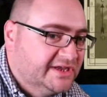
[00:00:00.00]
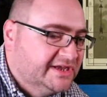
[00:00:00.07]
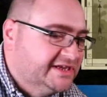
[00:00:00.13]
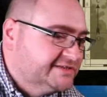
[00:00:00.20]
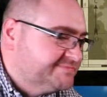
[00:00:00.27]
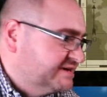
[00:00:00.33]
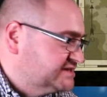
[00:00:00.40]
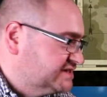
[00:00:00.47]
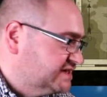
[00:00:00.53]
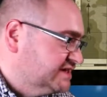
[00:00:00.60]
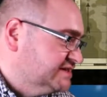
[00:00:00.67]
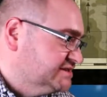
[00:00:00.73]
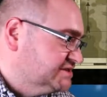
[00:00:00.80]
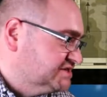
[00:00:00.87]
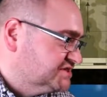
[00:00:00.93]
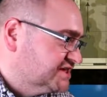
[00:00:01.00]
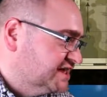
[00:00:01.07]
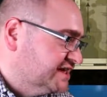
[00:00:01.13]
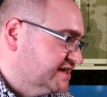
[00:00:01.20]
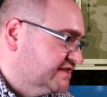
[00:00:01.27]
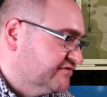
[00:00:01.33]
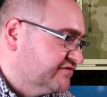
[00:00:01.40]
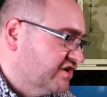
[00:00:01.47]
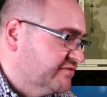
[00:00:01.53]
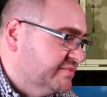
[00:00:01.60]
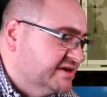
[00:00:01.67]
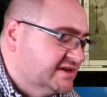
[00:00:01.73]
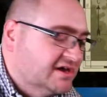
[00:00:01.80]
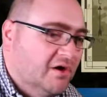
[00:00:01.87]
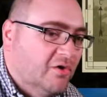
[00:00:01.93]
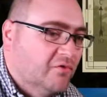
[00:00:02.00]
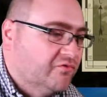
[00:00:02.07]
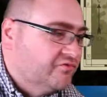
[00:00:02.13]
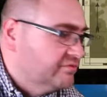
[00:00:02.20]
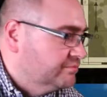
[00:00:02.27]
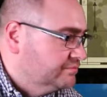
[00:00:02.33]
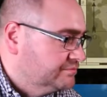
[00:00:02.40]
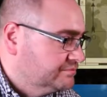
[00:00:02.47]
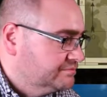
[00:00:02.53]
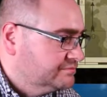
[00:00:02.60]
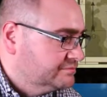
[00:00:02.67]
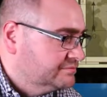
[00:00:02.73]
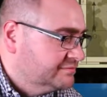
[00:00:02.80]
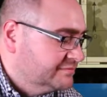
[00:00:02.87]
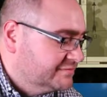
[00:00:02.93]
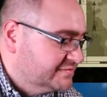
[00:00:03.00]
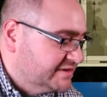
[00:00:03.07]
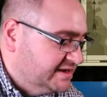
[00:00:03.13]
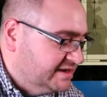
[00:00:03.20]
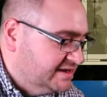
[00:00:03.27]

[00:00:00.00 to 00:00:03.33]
It's basically just taking the 5-metre hole from the